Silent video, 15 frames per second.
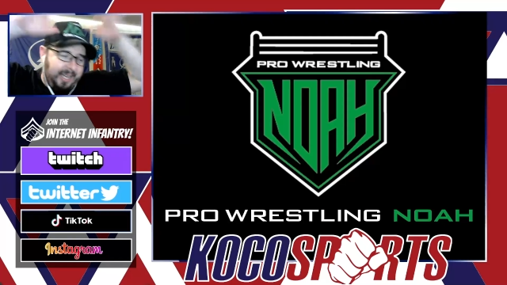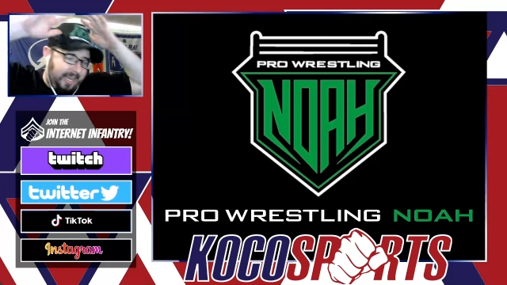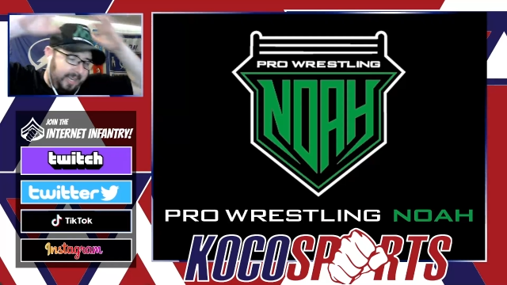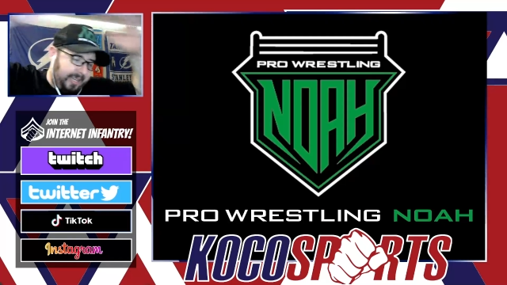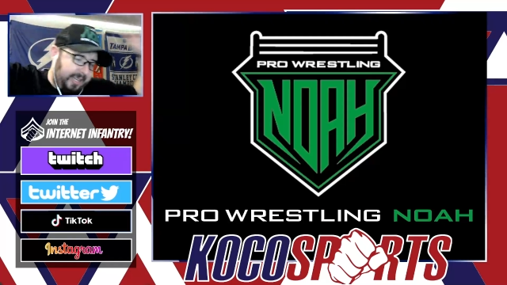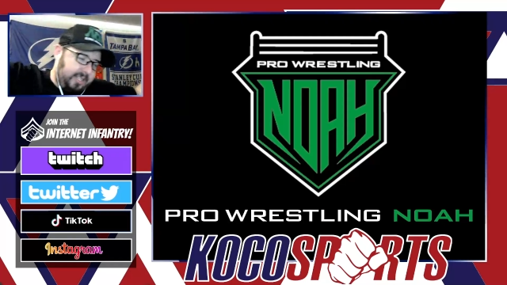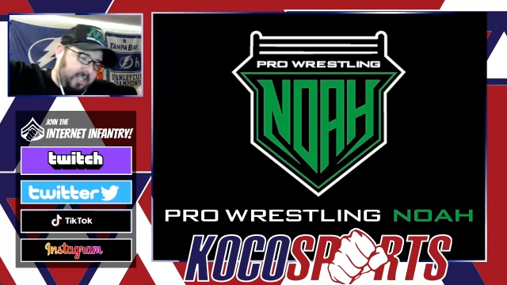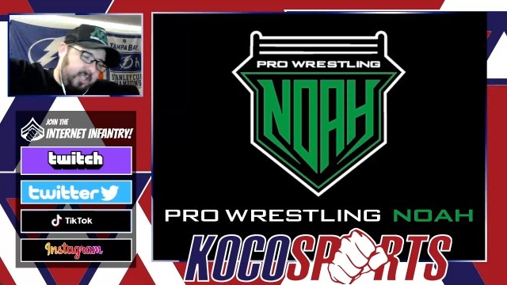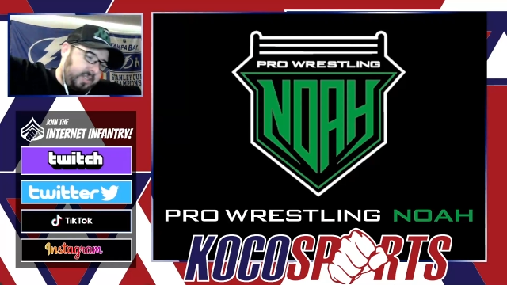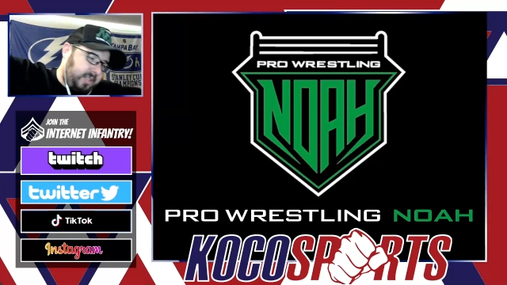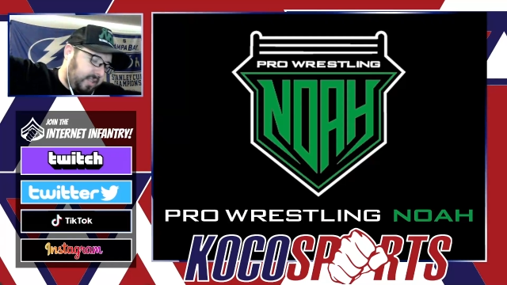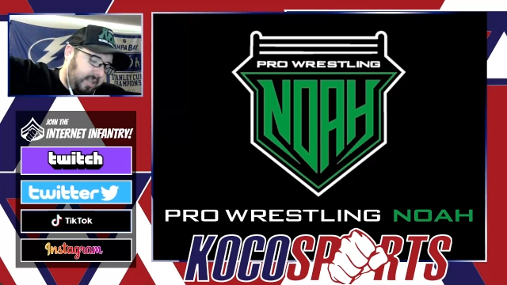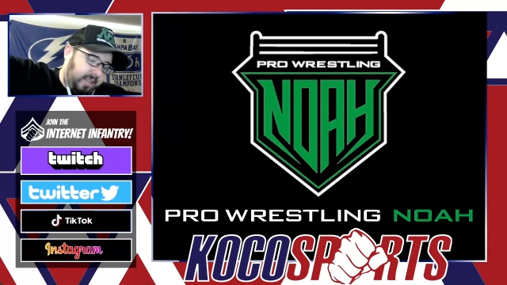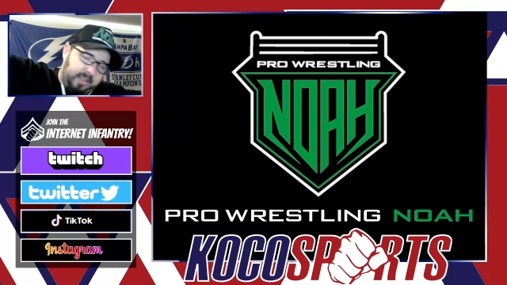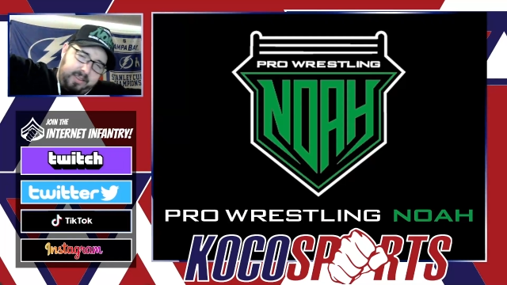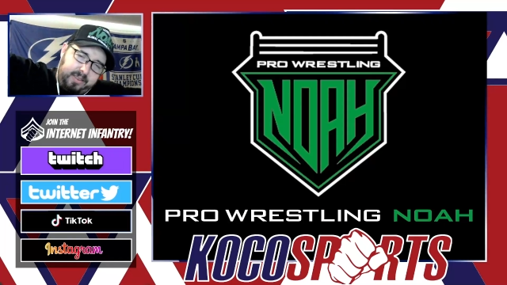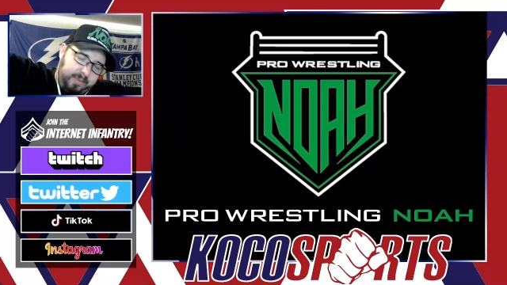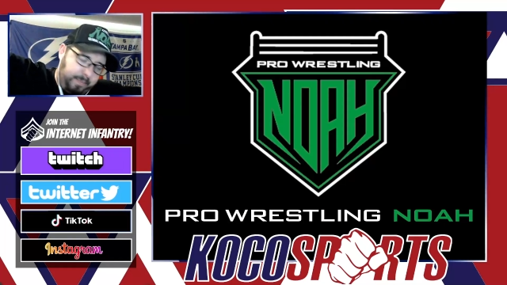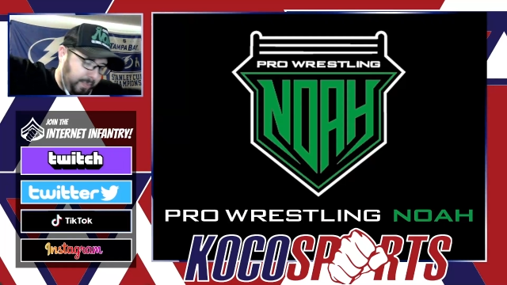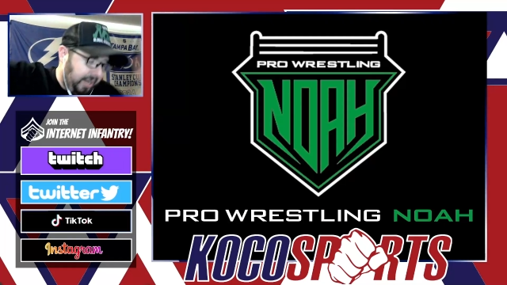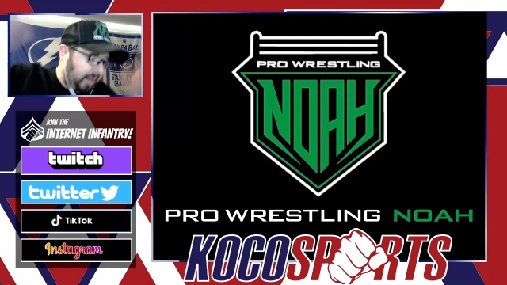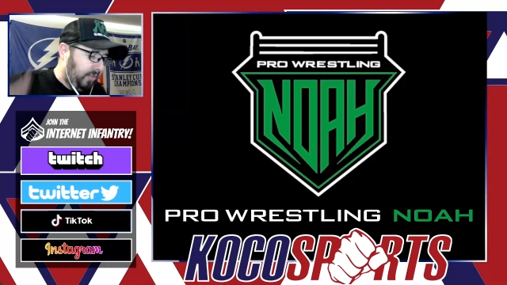I just
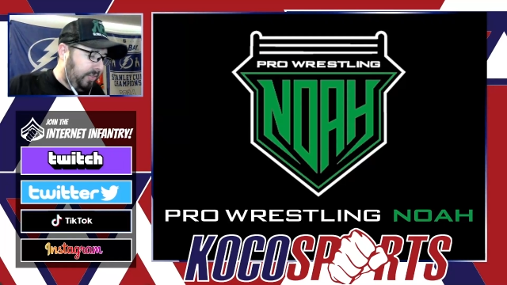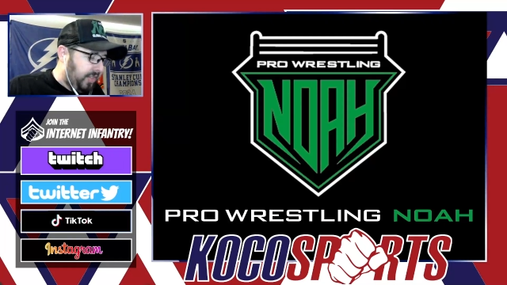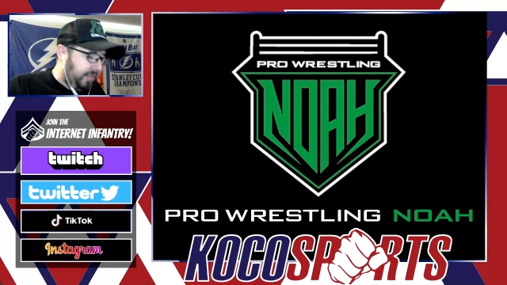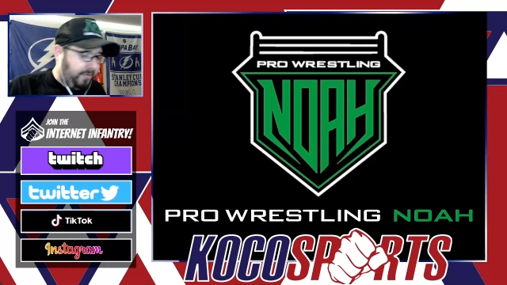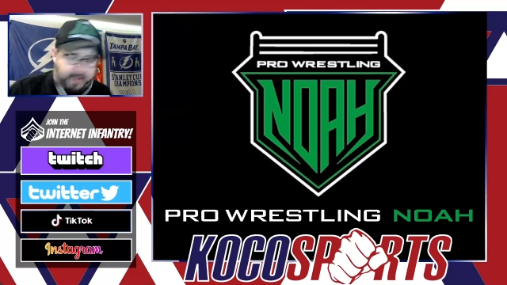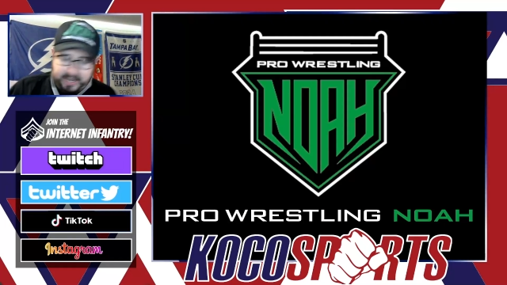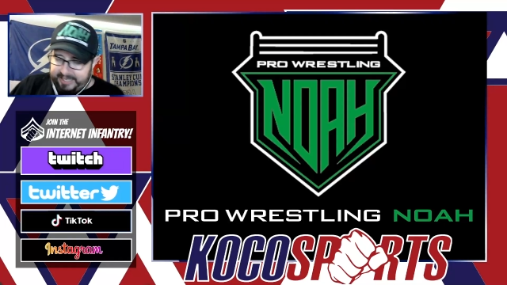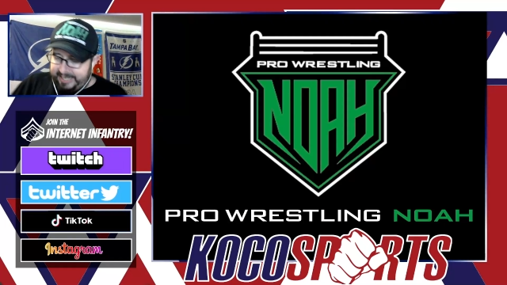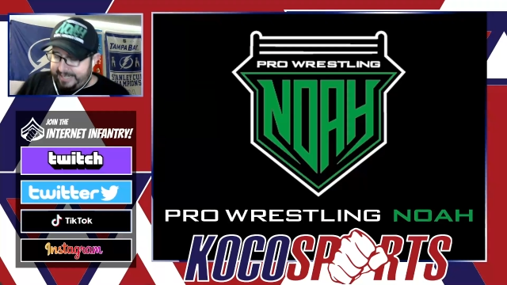built the fucking